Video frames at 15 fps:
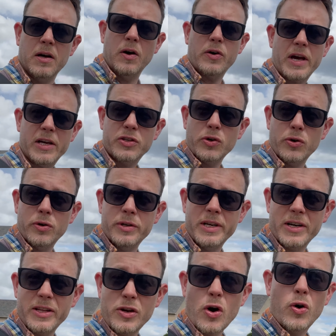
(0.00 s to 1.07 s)
Okay, so
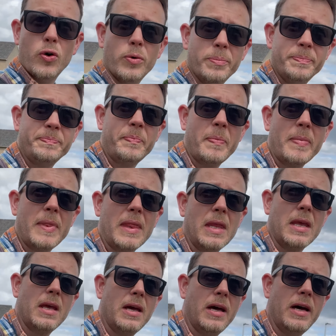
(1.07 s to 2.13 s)
nearly got home,
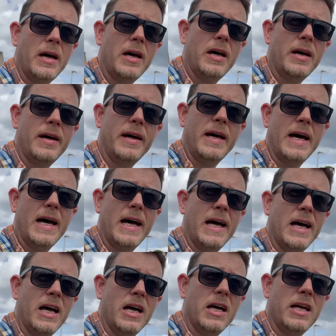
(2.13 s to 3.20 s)

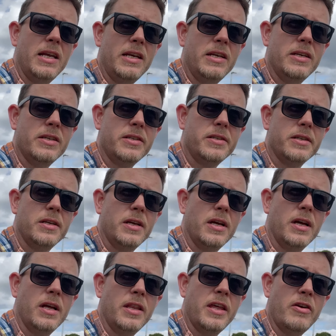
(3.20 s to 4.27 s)
and
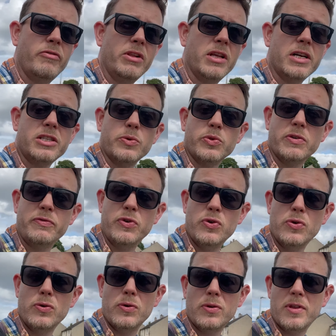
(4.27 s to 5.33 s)
then realised there was a
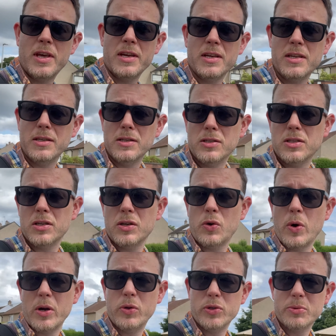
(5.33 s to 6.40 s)
few things
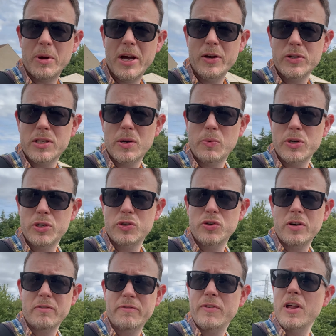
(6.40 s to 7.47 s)
quite close to my house that I want to
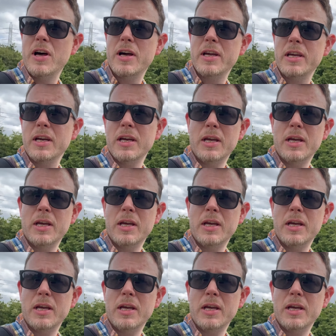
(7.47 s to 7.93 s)
try and fly,